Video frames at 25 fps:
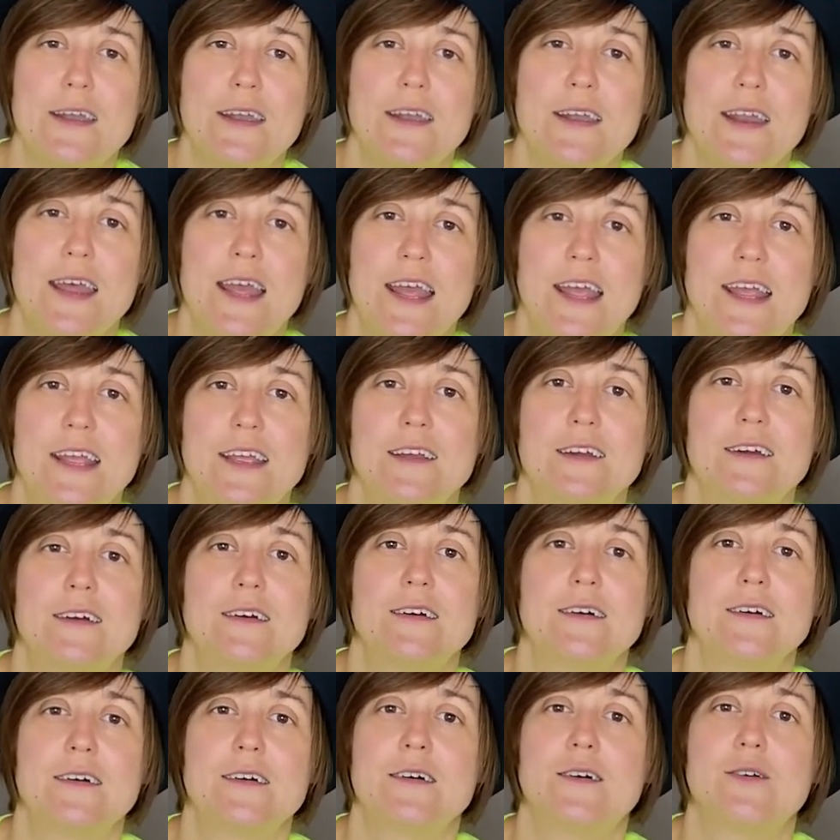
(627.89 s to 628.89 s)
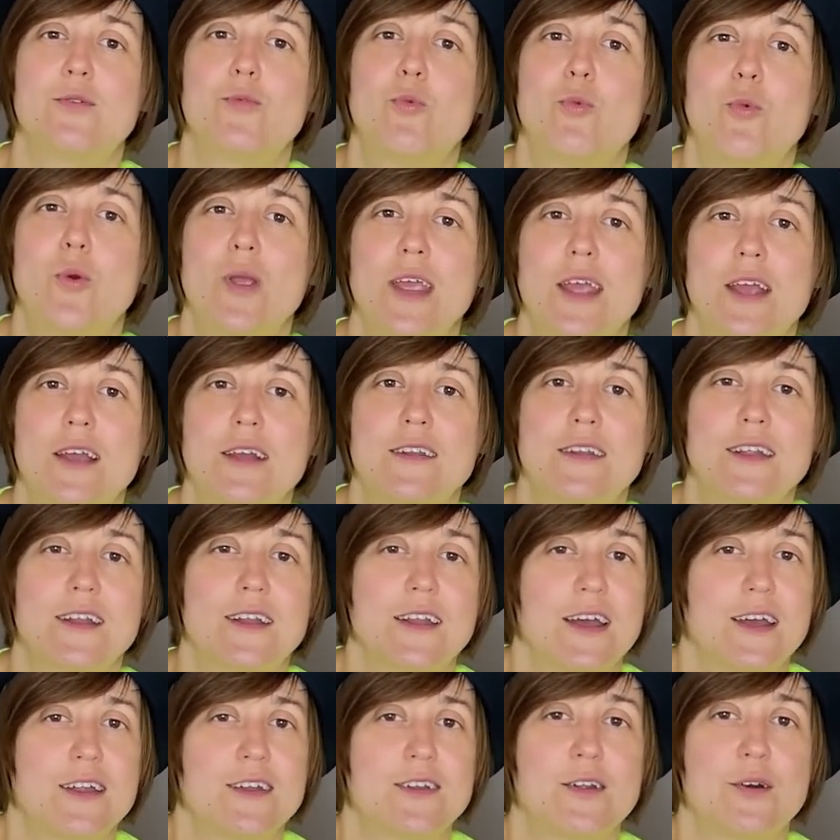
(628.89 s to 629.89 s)
day a week that
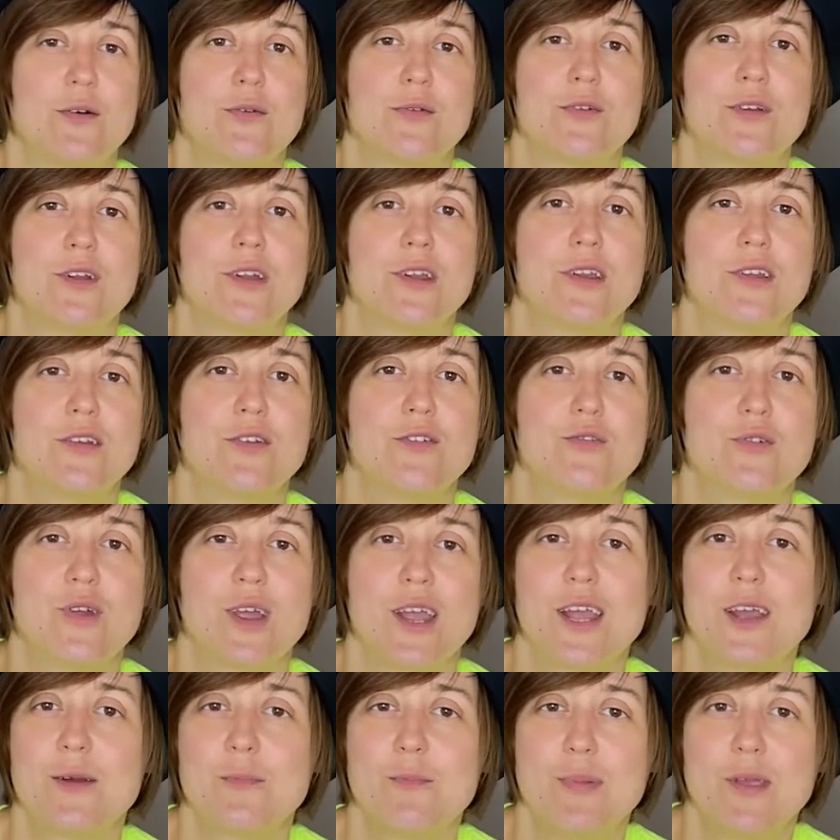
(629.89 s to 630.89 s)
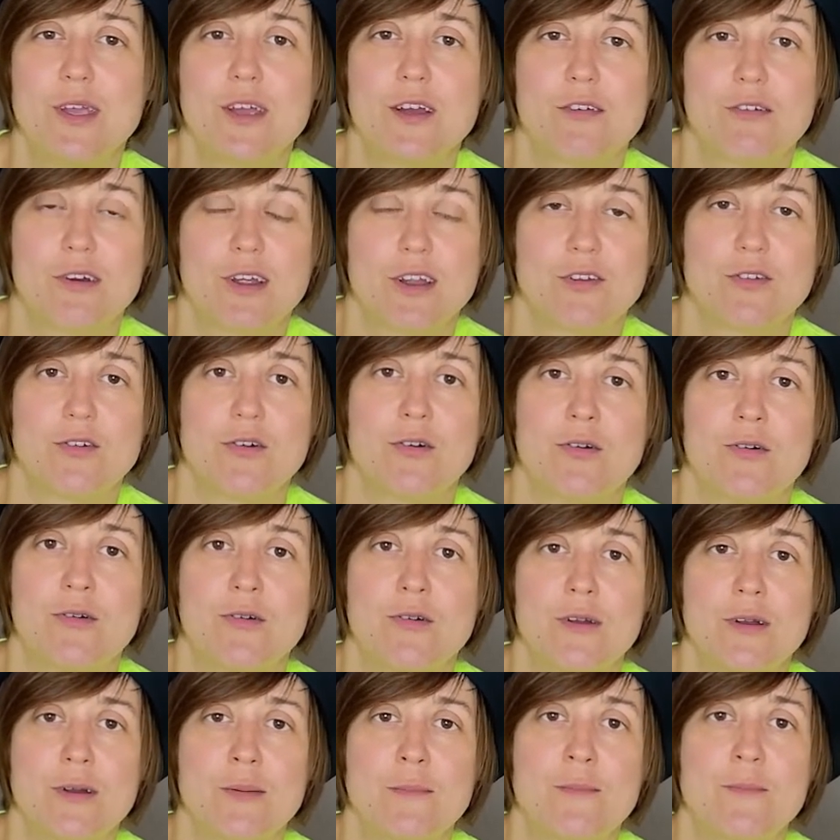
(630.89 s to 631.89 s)
I don't drink beer at
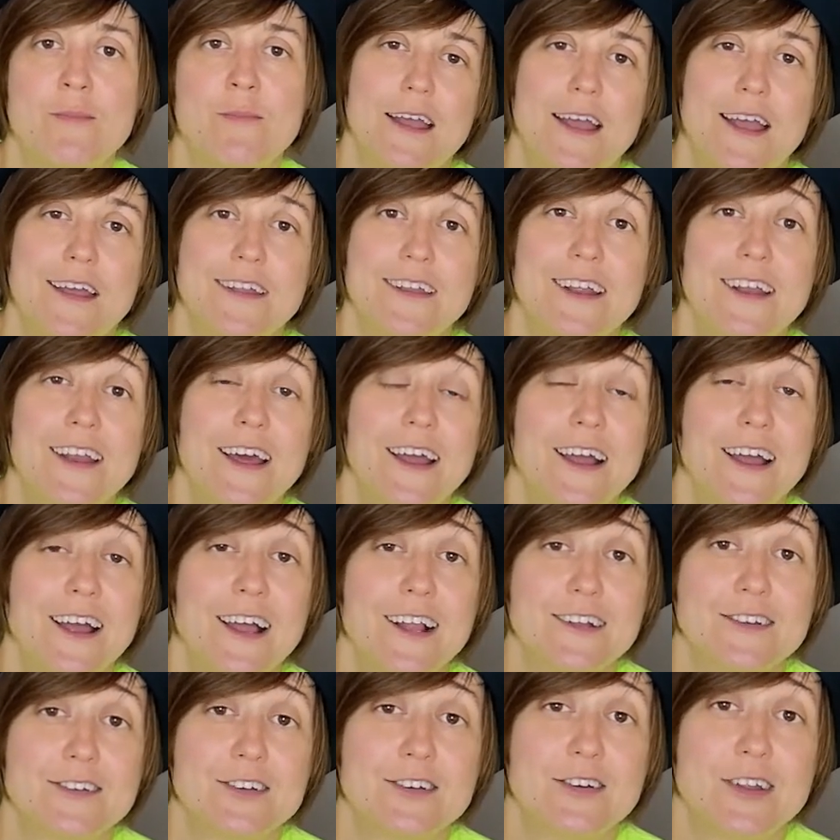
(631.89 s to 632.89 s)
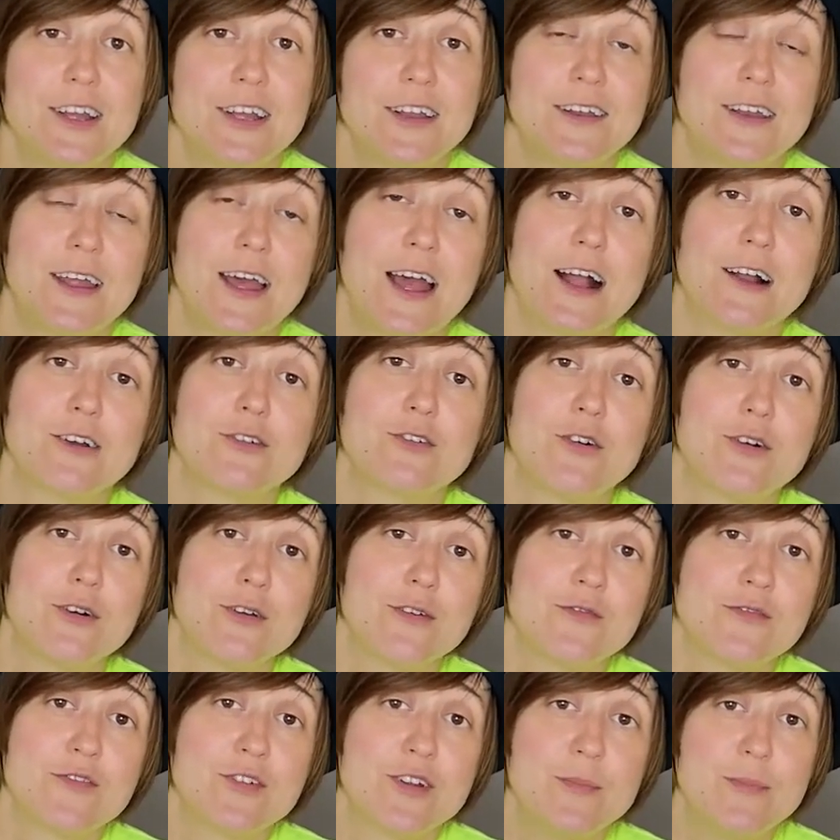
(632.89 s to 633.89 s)
all. And then I alternate
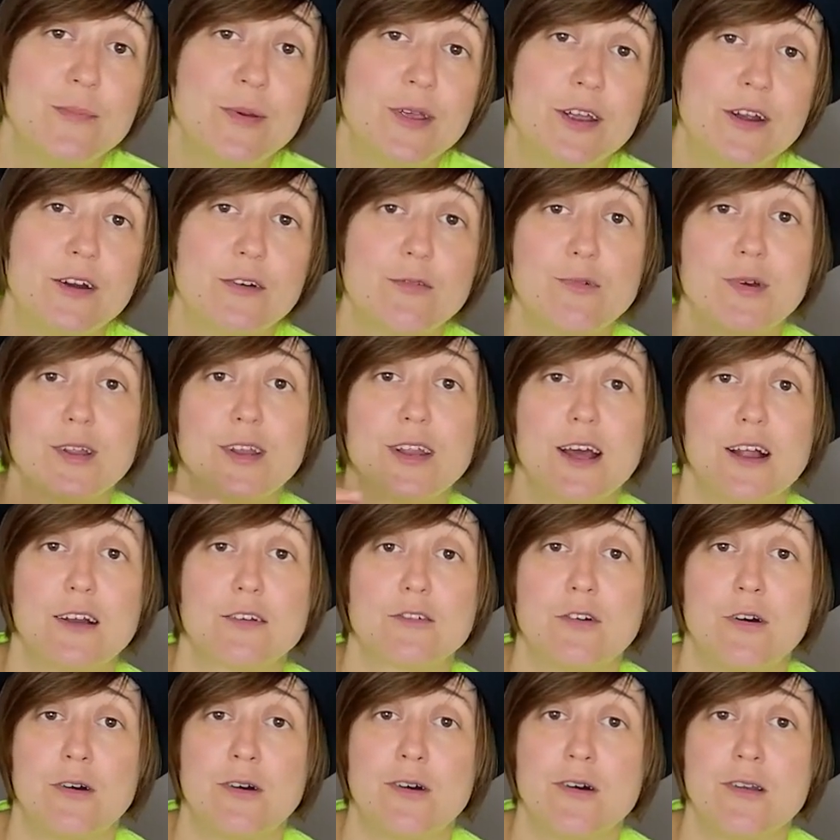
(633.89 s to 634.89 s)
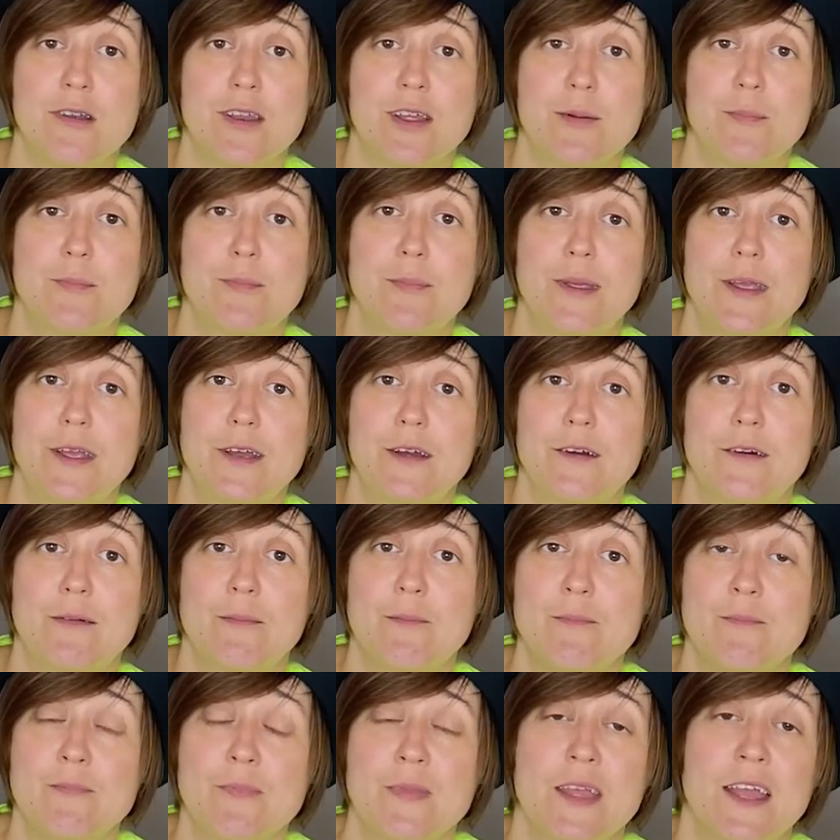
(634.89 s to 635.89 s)
alcohol-free beer with alcoholic
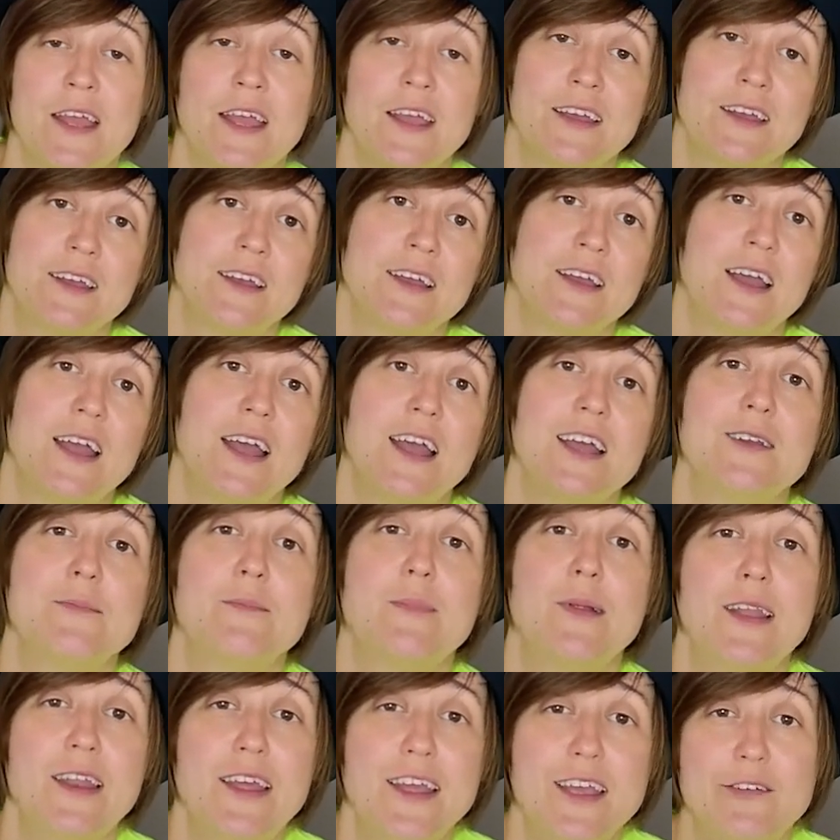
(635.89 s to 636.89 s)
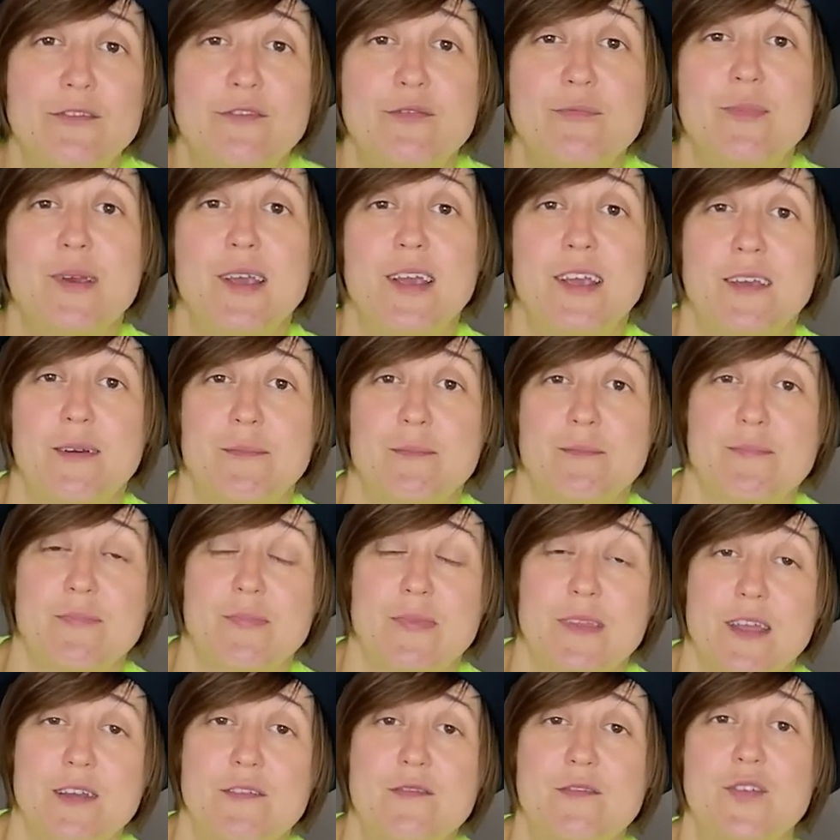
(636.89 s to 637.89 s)
beer. And believe me,
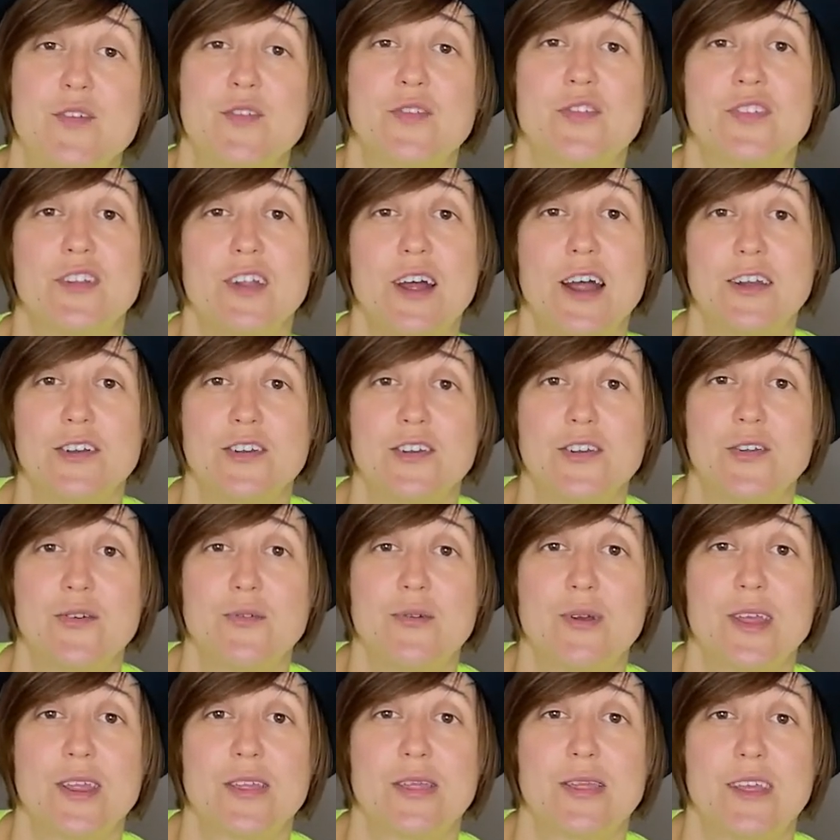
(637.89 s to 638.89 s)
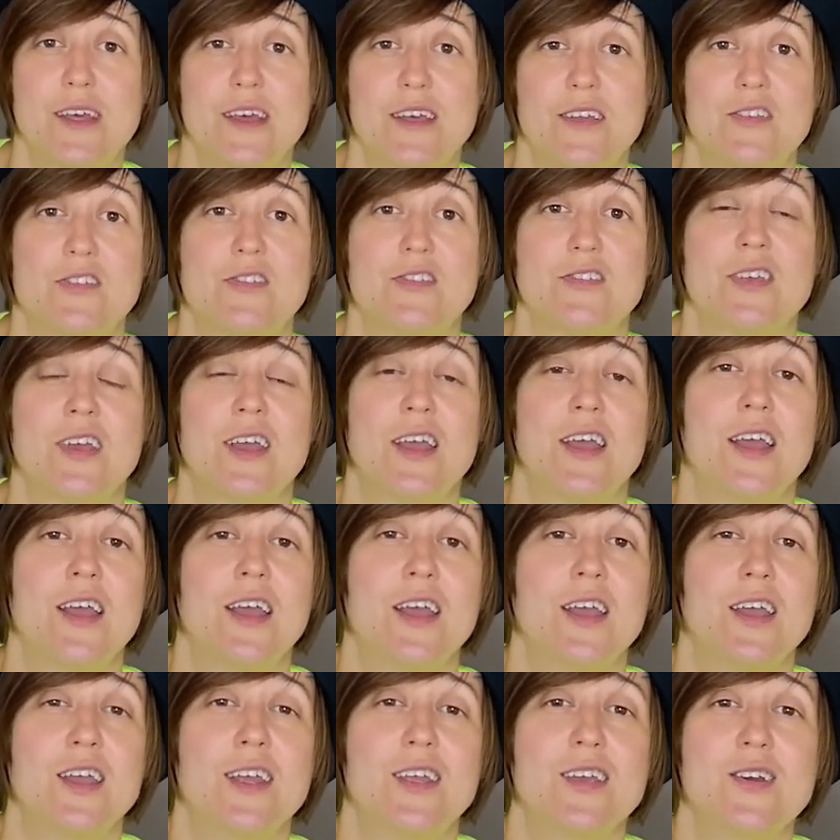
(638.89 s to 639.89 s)
if you start doing this,
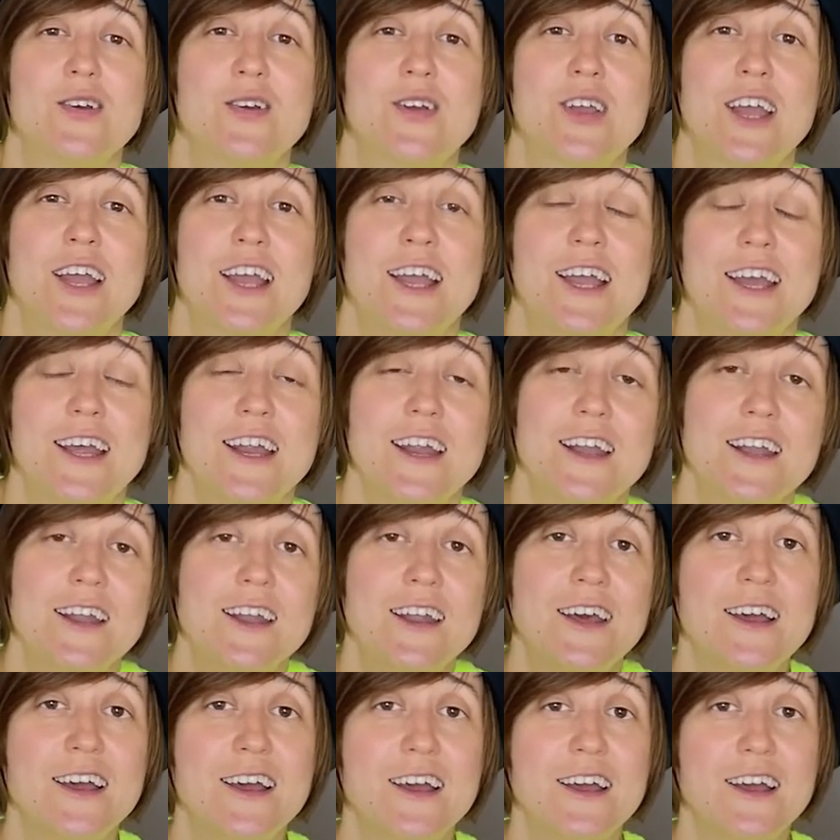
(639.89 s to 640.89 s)
you can